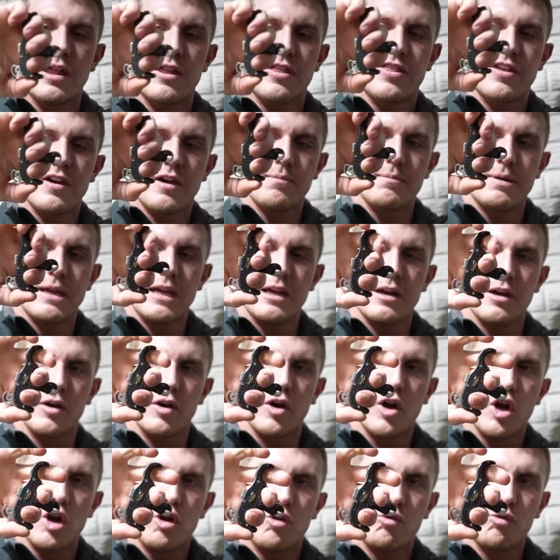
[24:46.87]
Thumb
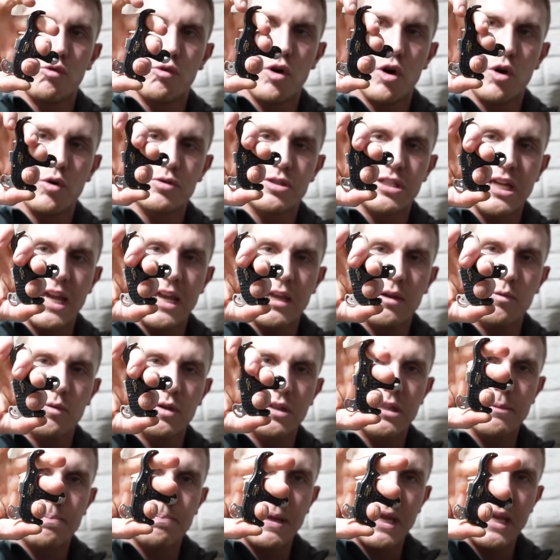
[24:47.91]
here, rotate
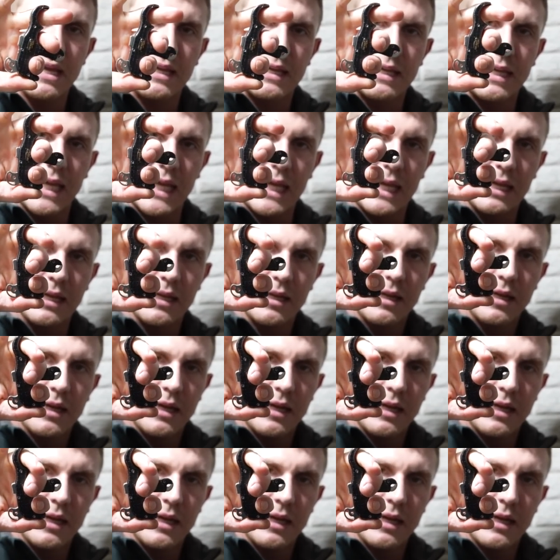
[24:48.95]
with the pinky.